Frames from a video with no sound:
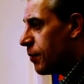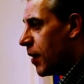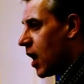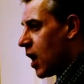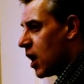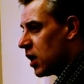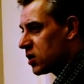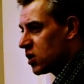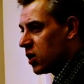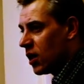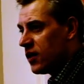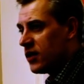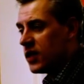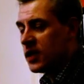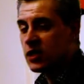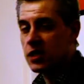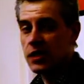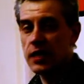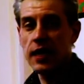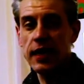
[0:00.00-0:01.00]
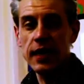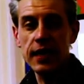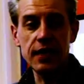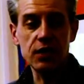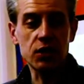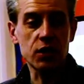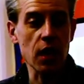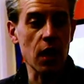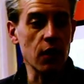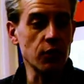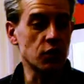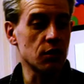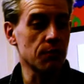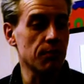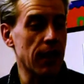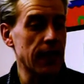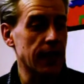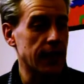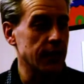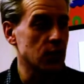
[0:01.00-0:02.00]
parts like this. He's going to
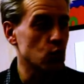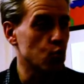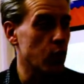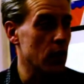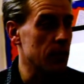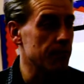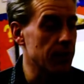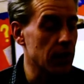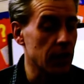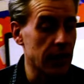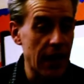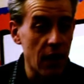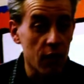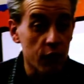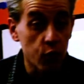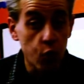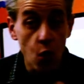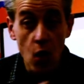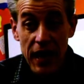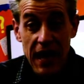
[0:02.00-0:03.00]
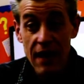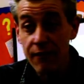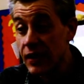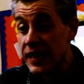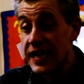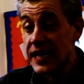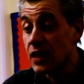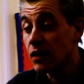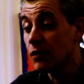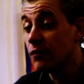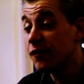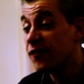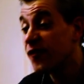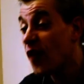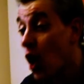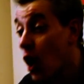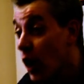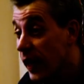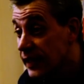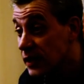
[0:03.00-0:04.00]
make his windmill out of whatever he can
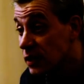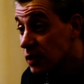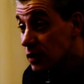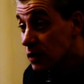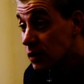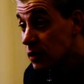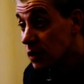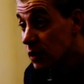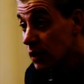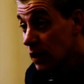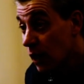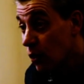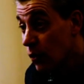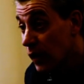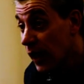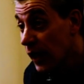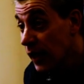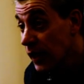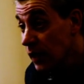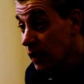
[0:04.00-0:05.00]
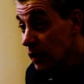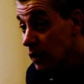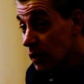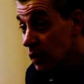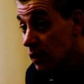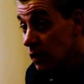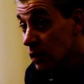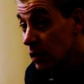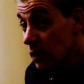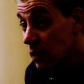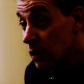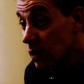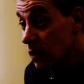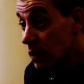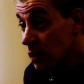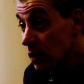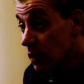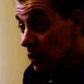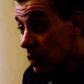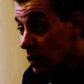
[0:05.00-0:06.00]
find, okay?
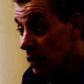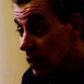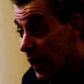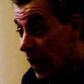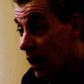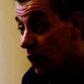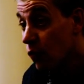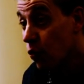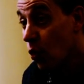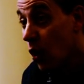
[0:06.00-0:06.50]
Out of